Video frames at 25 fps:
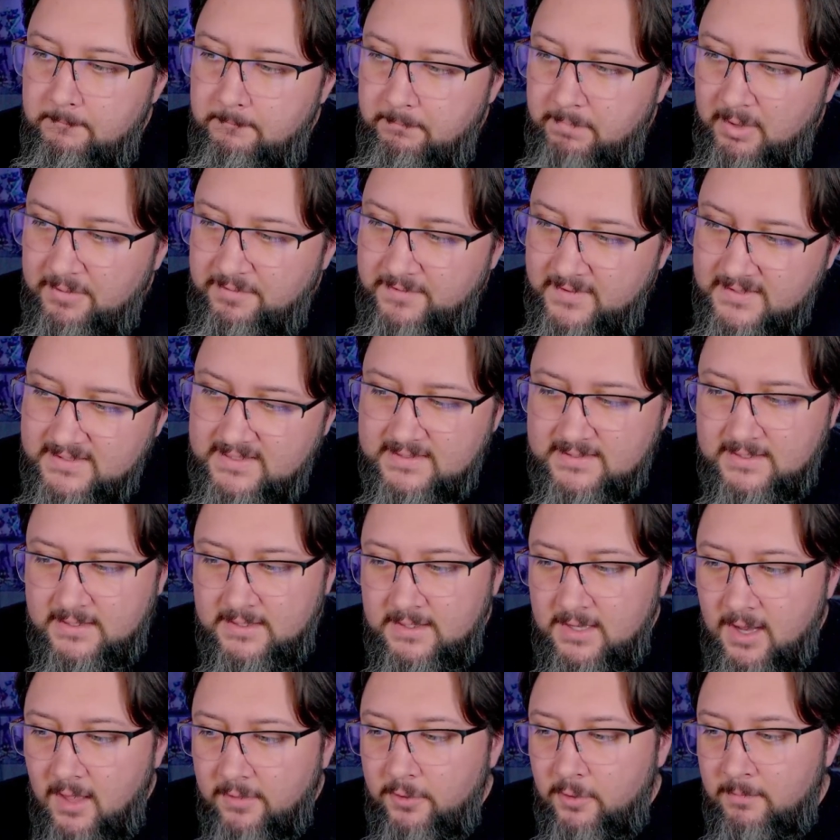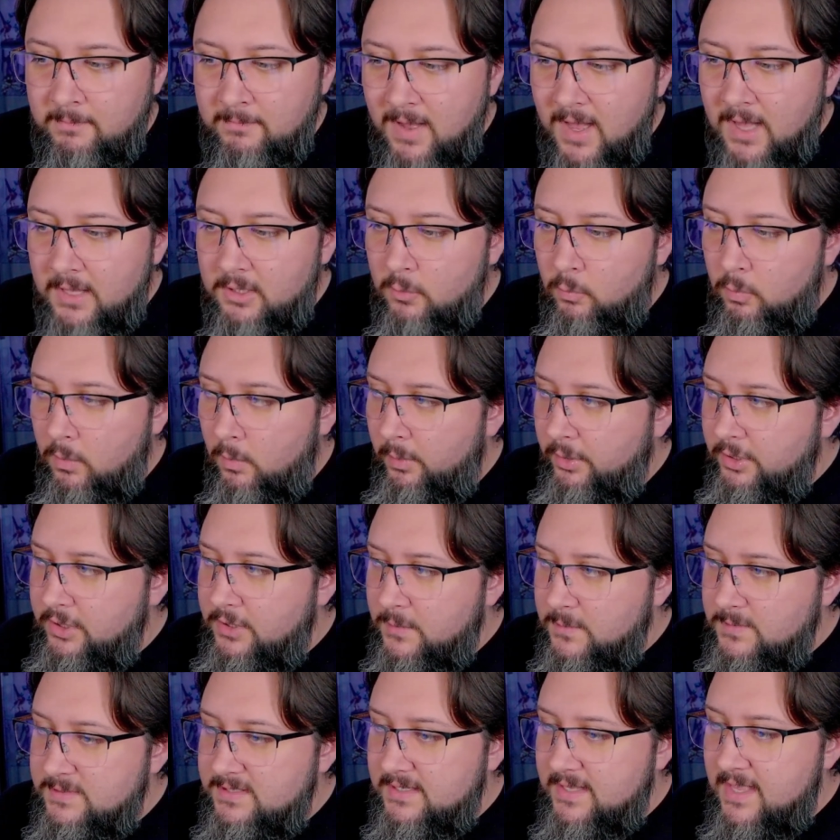But this is another model where we're
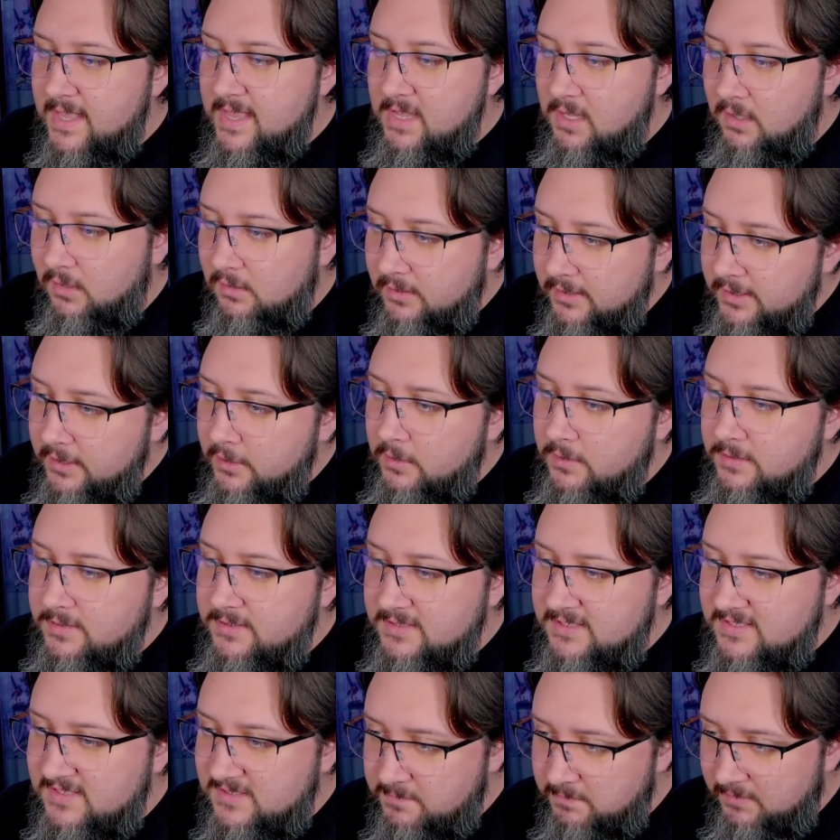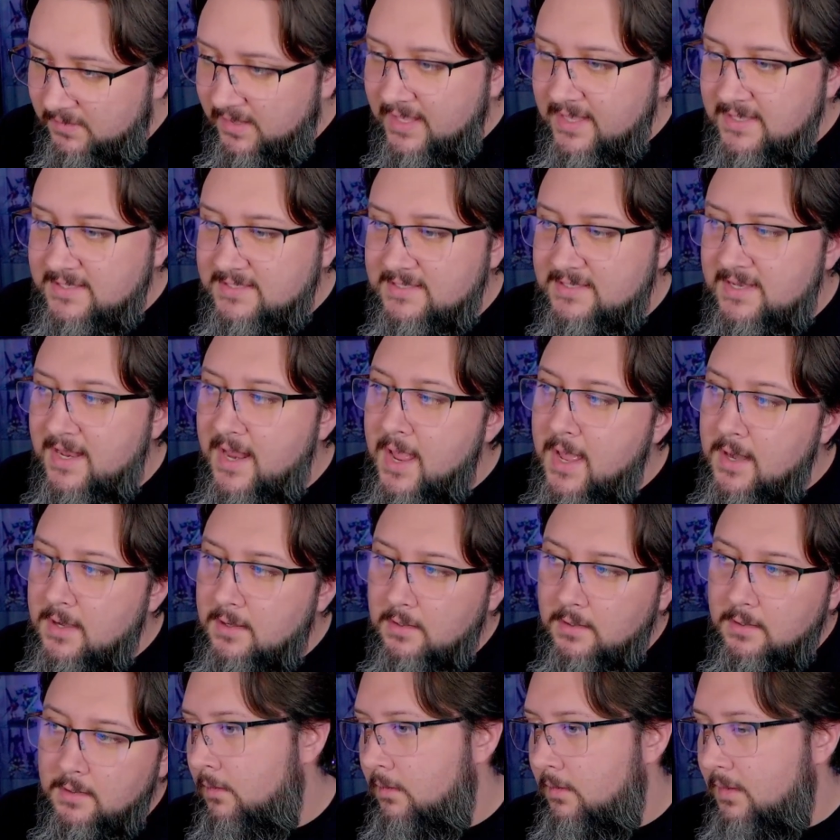using a clear display stand.
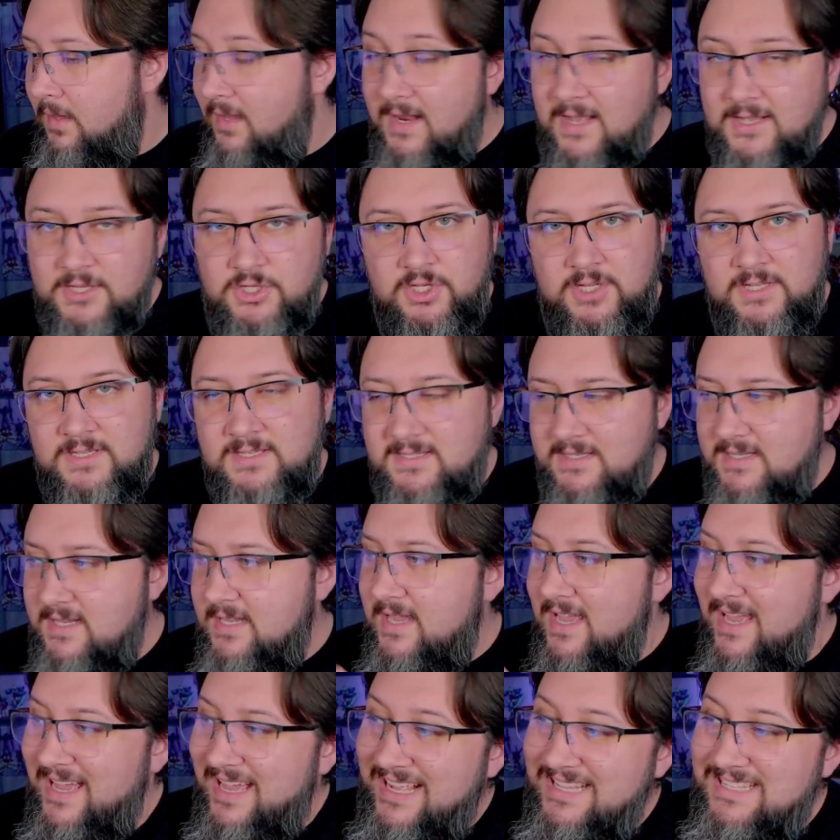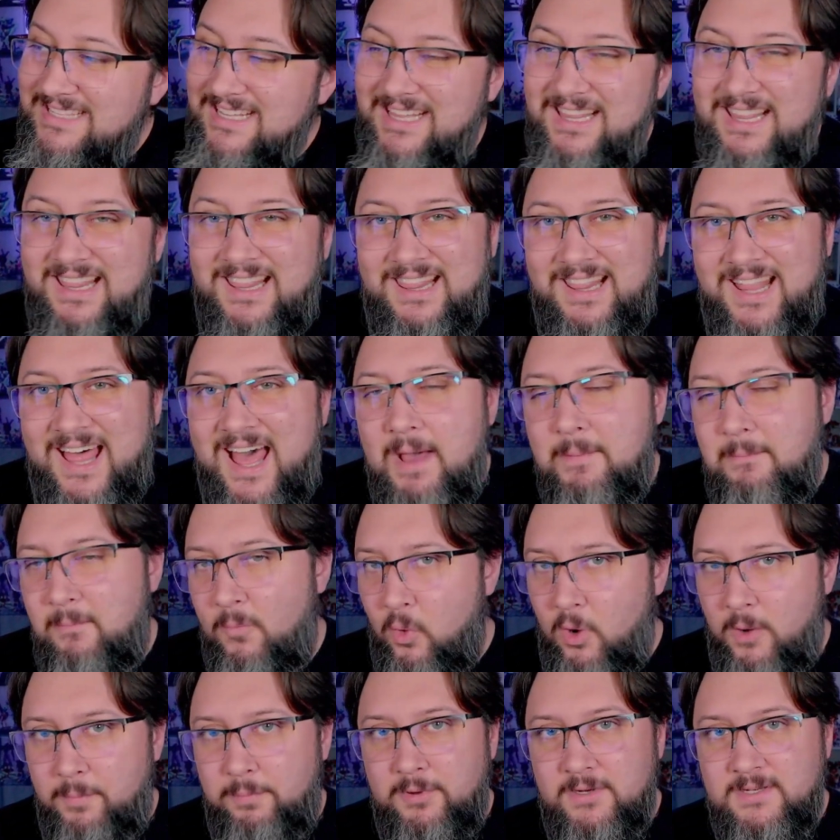And as you can see, it's a lot
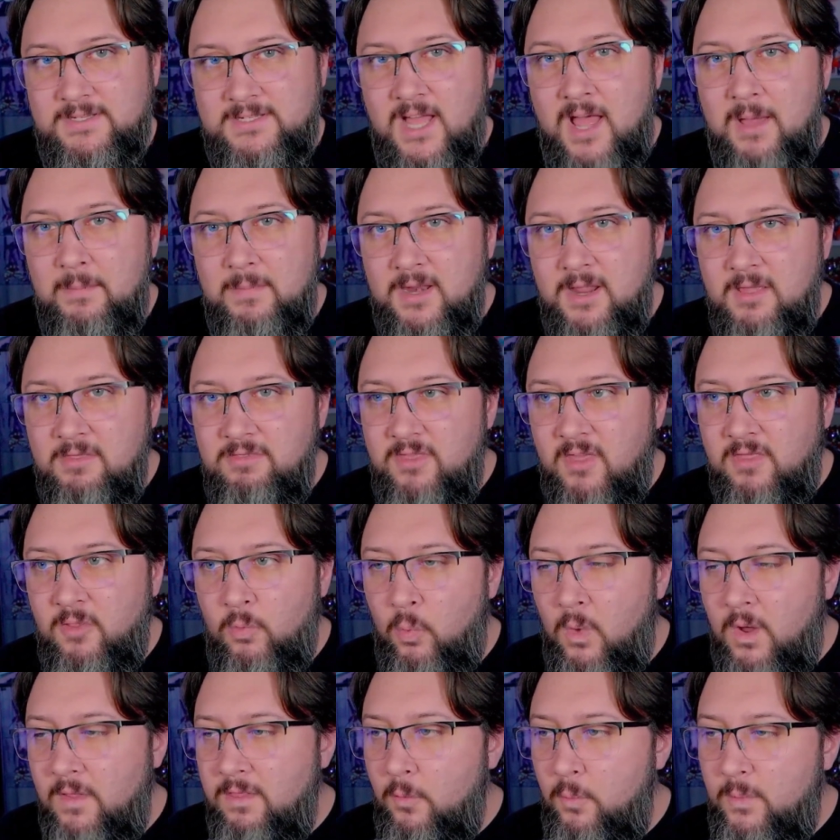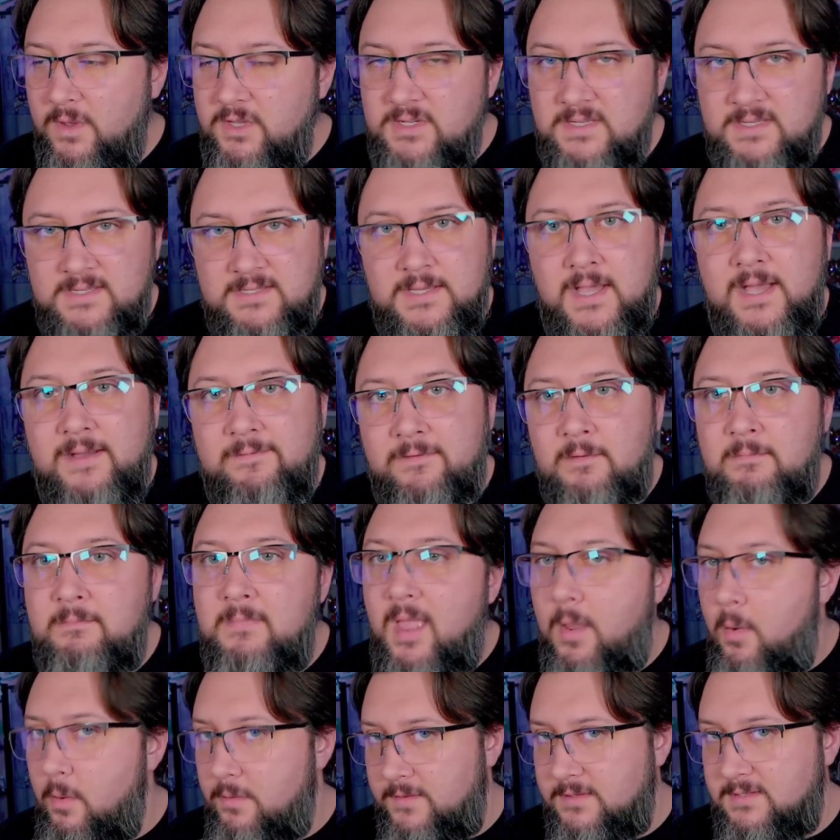more predominant than the one that we just saw from
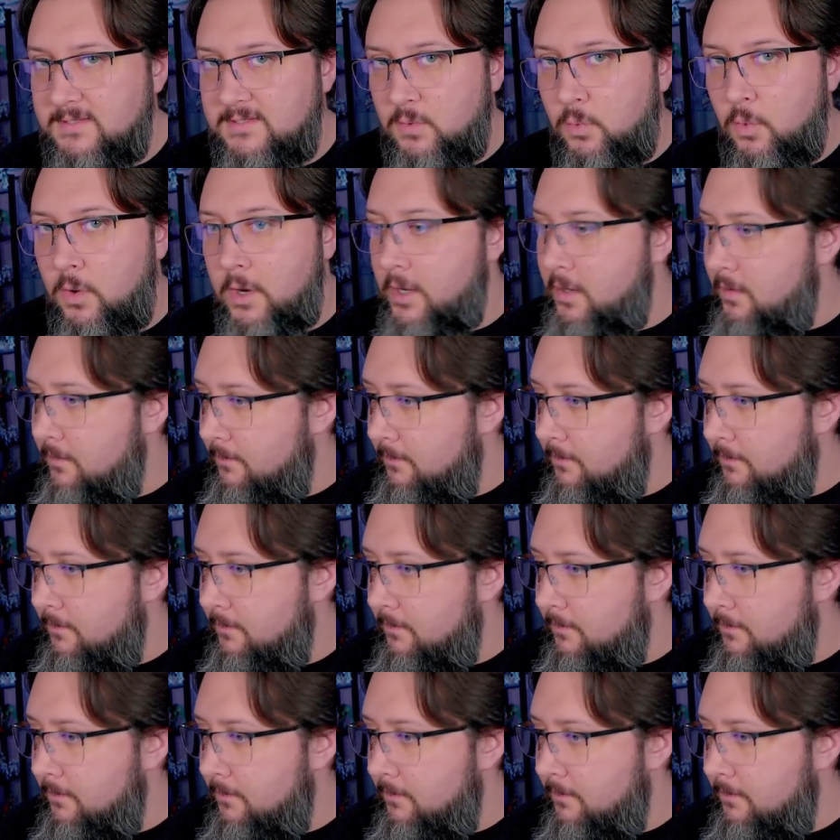May with a Sword.